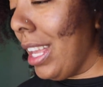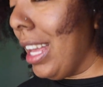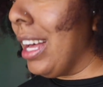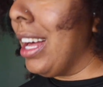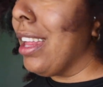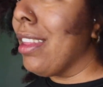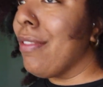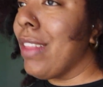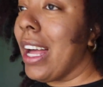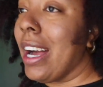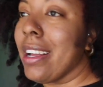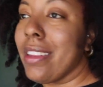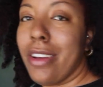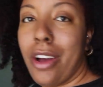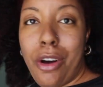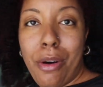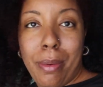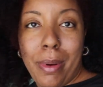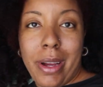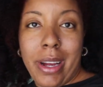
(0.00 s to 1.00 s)
Cause
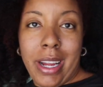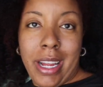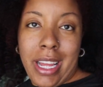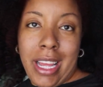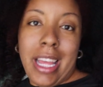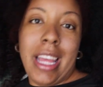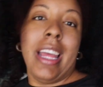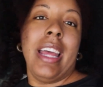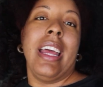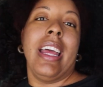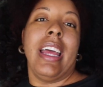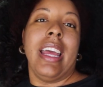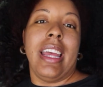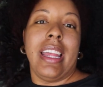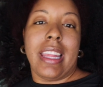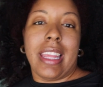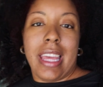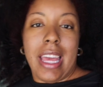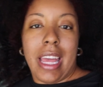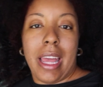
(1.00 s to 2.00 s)
October
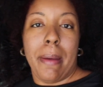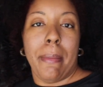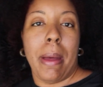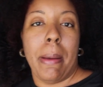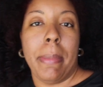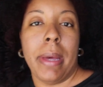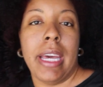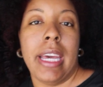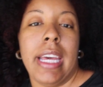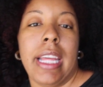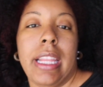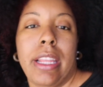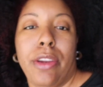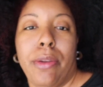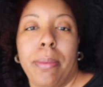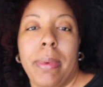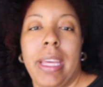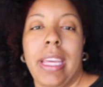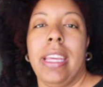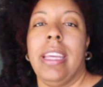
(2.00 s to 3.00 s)
is kicking my butt a
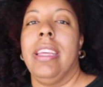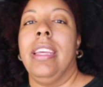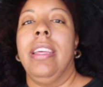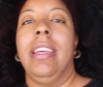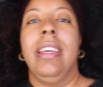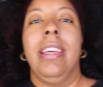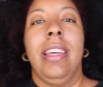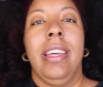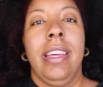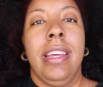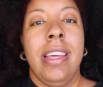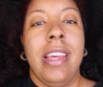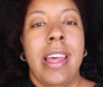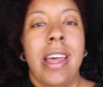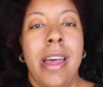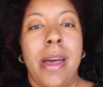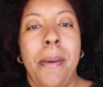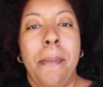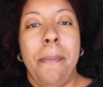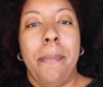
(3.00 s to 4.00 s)
little bit.
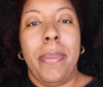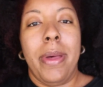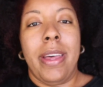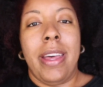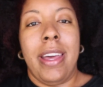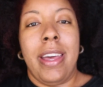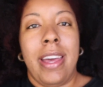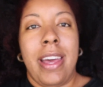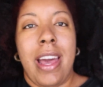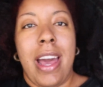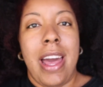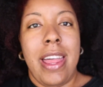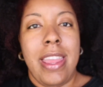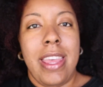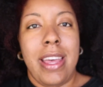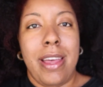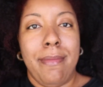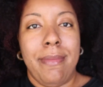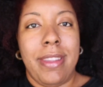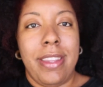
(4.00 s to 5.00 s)
But I
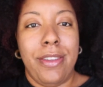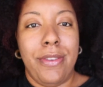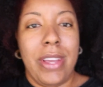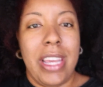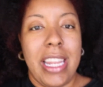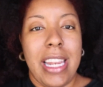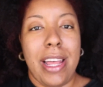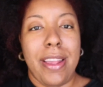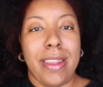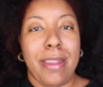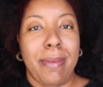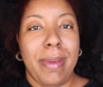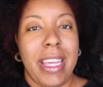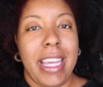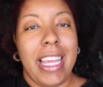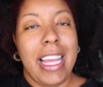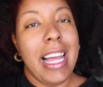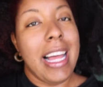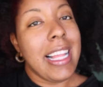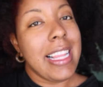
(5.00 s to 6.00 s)
think I'm still getting out some
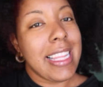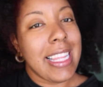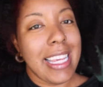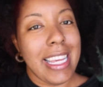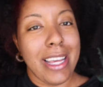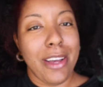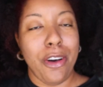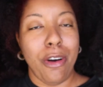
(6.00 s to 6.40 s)
good content.